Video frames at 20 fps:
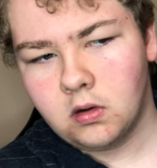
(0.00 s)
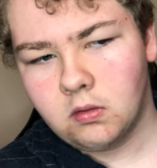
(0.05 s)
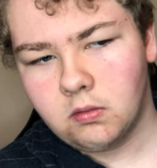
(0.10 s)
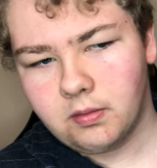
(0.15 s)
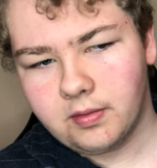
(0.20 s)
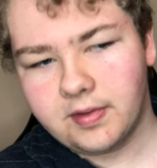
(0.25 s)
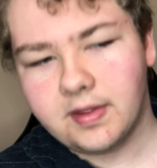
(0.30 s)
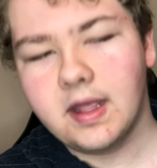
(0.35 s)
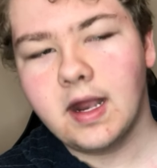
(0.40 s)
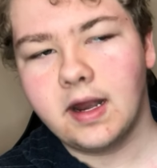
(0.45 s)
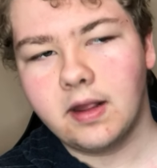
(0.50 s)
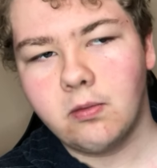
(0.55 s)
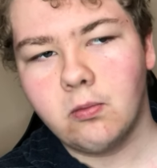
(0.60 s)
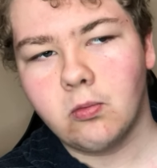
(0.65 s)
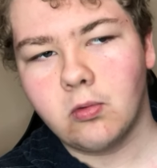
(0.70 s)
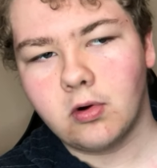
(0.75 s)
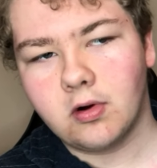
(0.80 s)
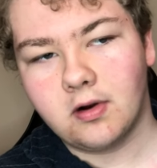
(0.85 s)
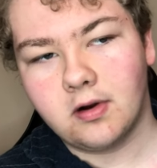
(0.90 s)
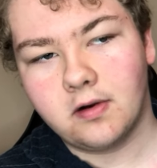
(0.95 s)
was getting
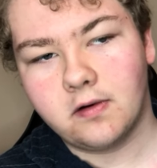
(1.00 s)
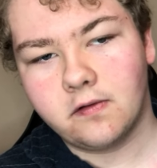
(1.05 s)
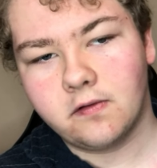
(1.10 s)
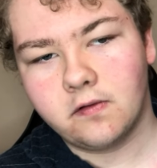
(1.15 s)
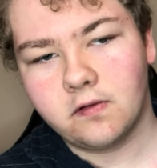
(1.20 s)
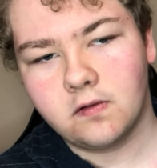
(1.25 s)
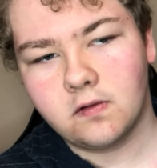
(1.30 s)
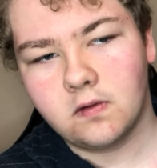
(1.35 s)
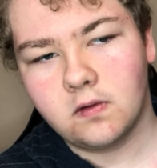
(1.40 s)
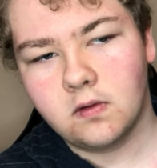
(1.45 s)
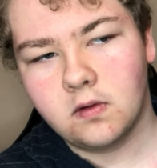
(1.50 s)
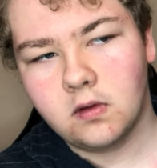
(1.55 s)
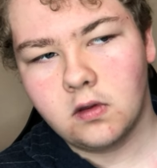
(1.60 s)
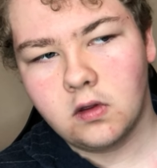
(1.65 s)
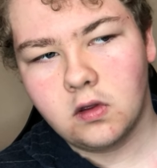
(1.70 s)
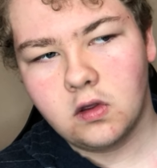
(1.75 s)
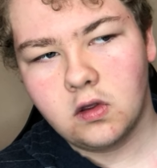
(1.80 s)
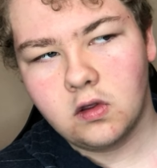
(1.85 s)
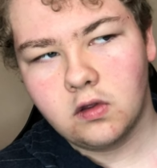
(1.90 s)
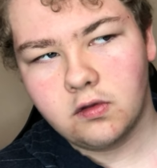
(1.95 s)
worse.
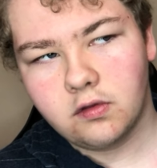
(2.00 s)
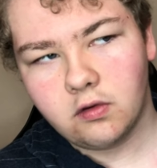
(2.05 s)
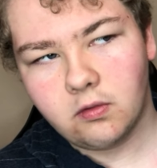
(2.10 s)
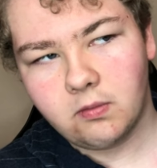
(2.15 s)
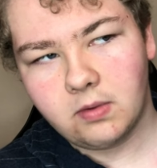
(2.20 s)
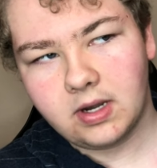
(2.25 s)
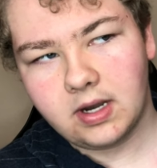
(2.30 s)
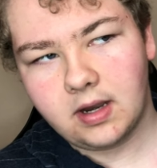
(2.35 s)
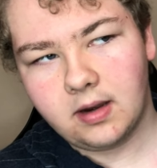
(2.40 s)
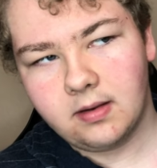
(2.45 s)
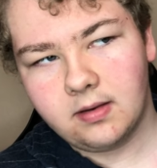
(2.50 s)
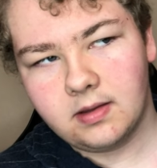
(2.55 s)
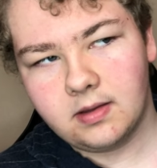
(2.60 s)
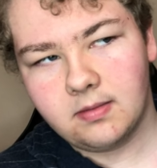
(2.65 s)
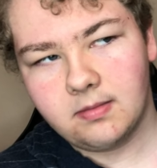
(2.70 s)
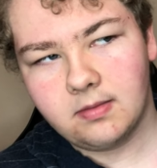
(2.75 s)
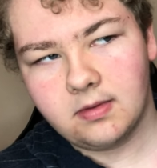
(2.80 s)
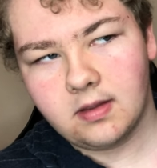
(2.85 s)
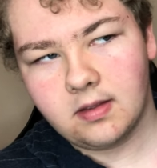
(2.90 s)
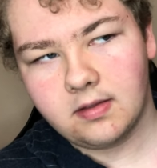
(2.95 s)
So when I
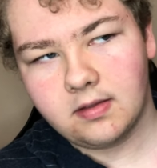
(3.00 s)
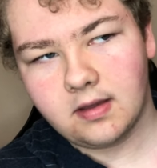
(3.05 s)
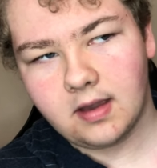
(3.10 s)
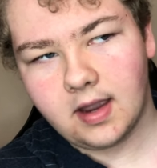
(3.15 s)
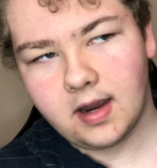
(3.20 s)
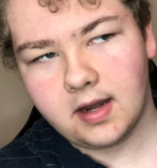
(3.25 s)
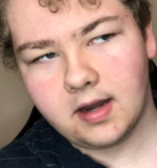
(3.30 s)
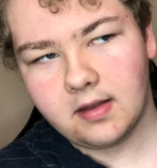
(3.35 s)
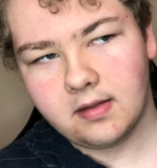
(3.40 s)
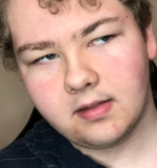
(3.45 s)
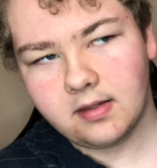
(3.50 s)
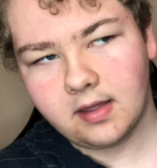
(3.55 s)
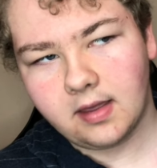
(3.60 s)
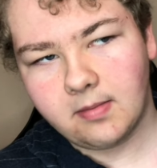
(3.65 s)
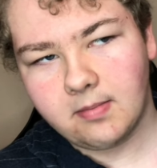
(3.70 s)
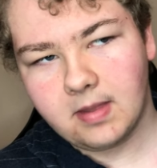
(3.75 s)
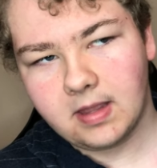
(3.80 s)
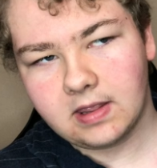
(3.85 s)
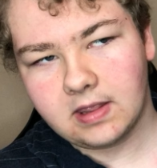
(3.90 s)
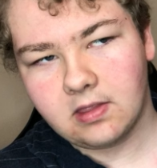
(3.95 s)
decided to
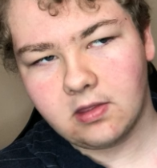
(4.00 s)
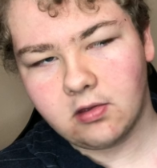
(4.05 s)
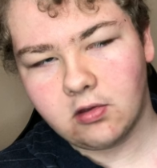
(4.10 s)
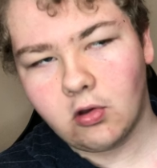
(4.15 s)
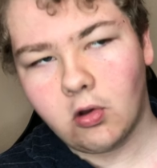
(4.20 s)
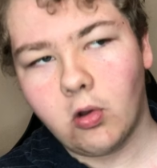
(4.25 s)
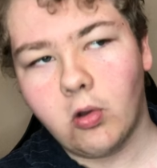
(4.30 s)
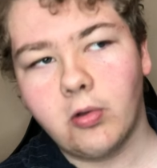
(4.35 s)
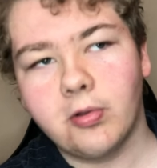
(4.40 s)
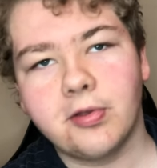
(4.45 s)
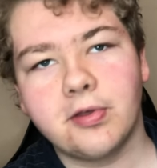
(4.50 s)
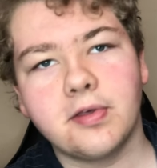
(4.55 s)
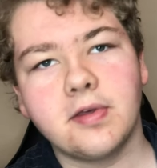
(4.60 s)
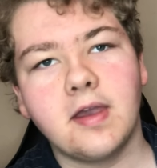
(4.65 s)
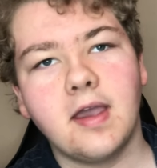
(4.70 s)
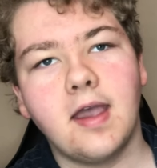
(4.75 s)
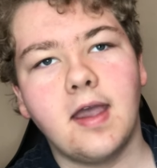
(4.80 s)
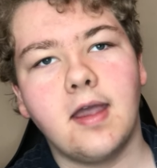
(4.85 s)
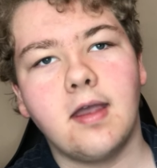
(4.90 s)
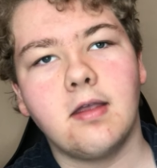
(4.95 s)
like make this whole
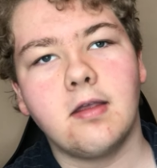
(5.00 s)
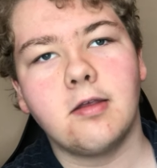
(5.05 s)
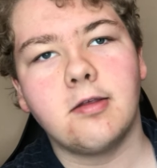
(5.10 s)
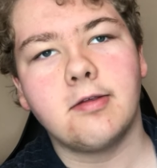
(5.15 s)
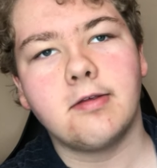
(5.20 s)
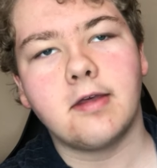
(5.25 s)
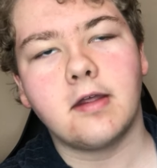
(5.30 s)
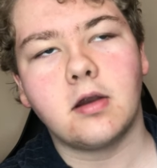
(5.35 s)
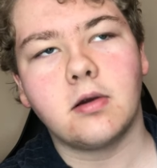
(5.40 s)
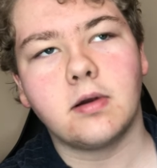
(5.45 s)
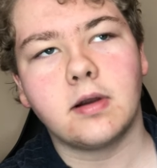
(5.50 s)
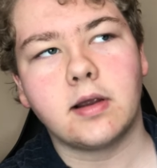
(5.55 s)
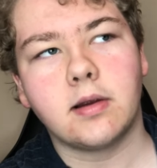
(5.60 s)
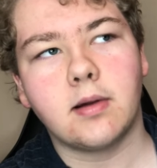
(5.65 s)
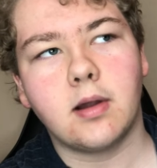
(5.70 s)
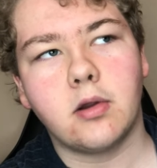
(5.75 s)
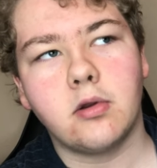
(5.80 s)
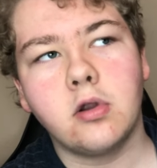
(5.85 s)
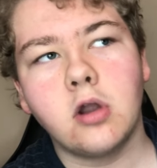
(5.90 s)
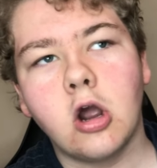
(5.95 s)
skit centering
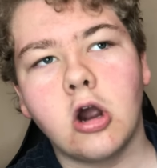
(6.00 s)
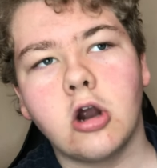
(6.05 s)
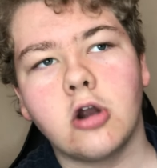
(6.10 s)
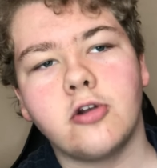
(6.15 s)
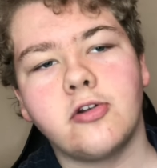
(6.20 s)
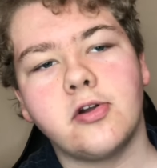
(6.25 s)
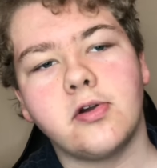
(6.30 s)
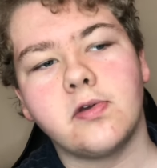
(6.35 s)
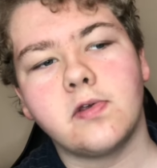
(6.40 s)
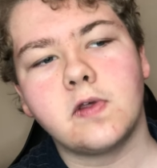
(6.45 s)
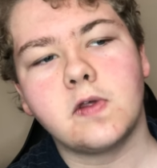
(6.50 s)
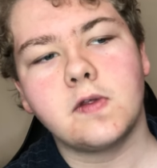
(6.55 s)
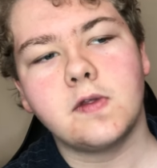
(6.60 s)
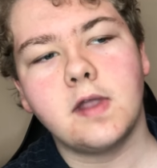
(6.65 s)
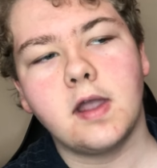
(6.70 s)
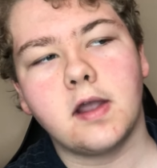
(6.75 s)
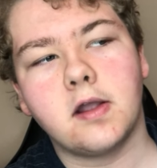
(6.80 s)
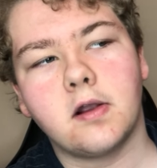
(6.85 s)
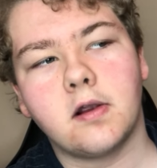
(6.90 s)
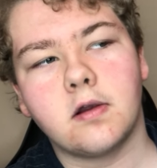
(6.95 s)
around Naruto
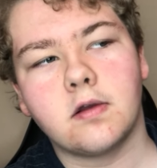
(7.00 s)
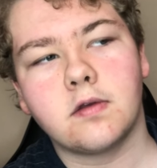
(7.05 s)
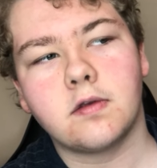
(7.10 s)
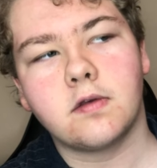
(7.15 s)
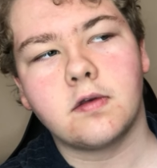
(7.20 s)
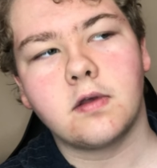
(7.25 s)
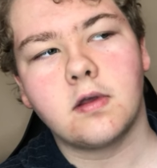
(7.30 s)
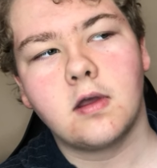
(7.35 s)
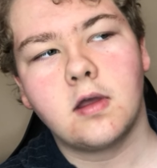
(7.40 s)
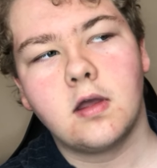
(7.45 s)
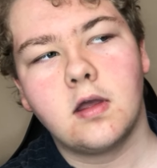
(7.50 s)
stickers,